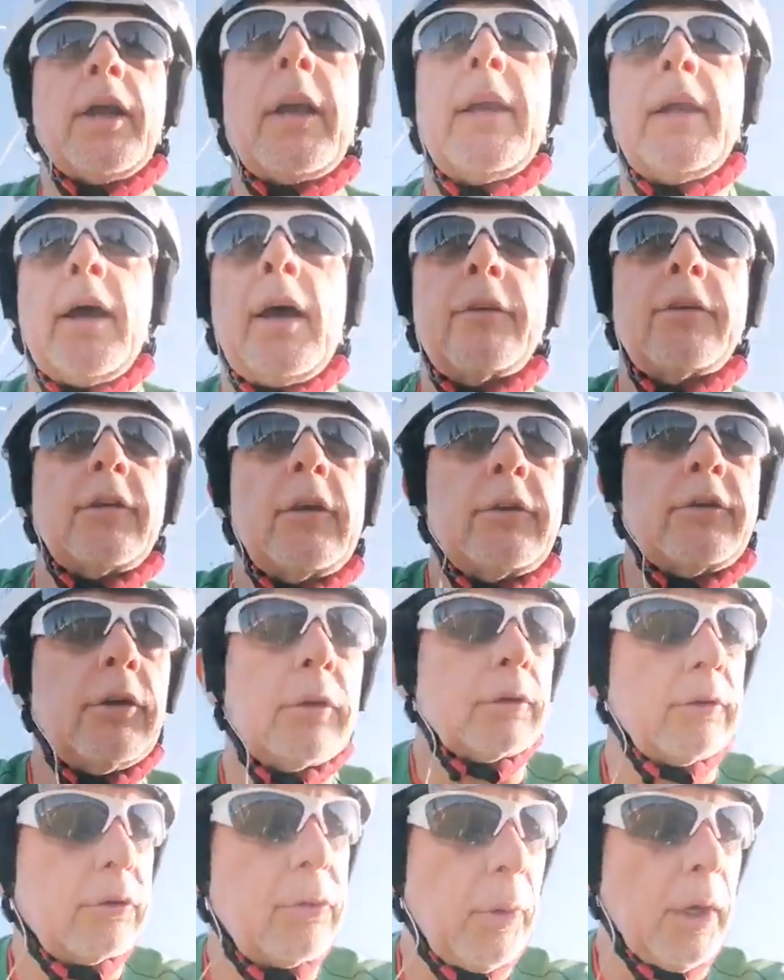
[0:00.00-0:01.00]
can ask is you
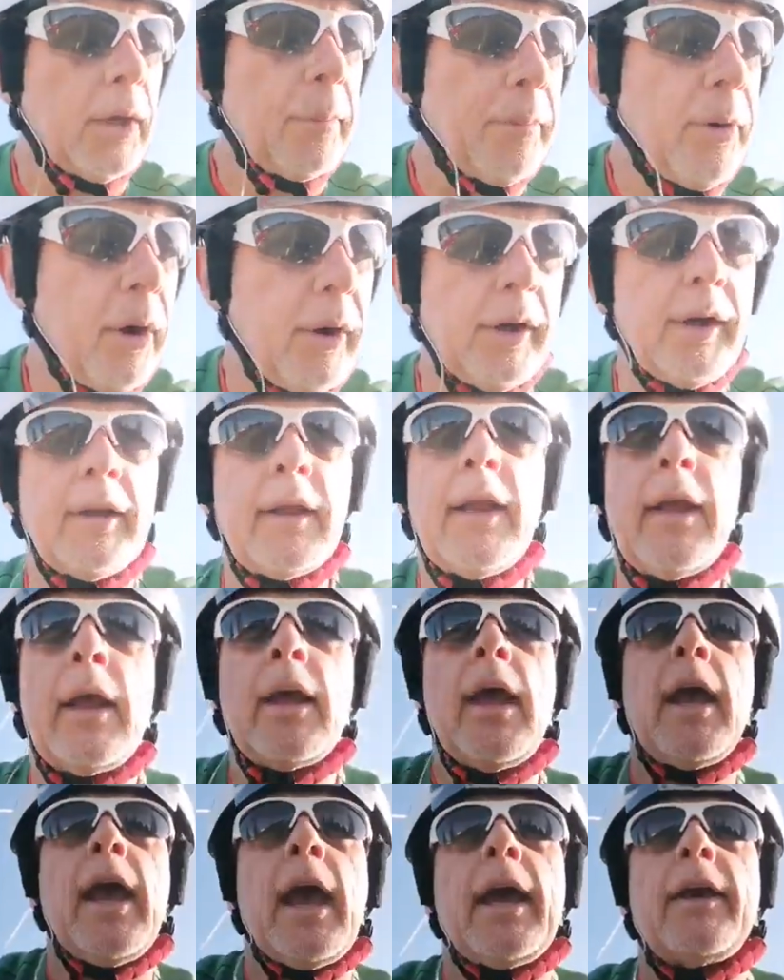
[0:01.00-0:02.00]
can dwell upon it
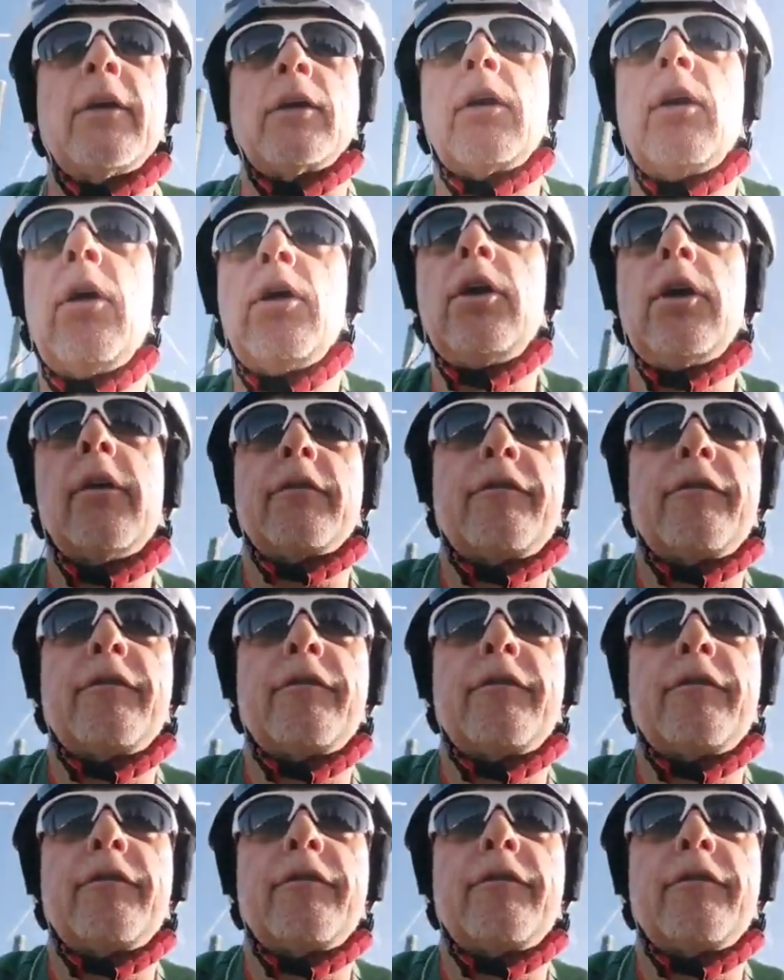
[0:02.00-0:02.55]
and learn a